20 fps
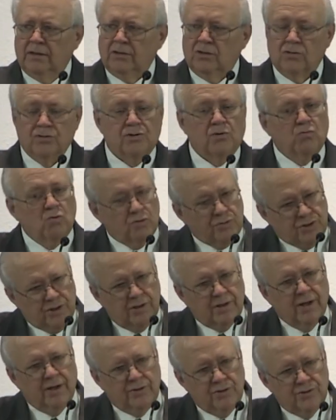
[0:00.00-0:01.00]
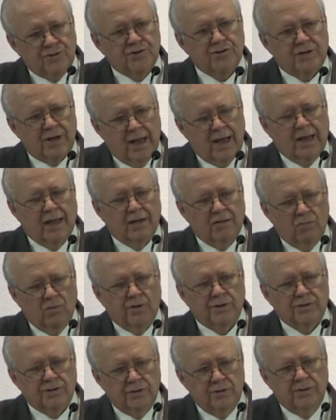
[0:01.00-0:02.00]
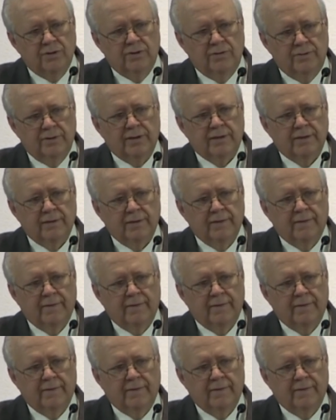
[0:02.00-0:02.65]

Because I want you to understand what you're doing.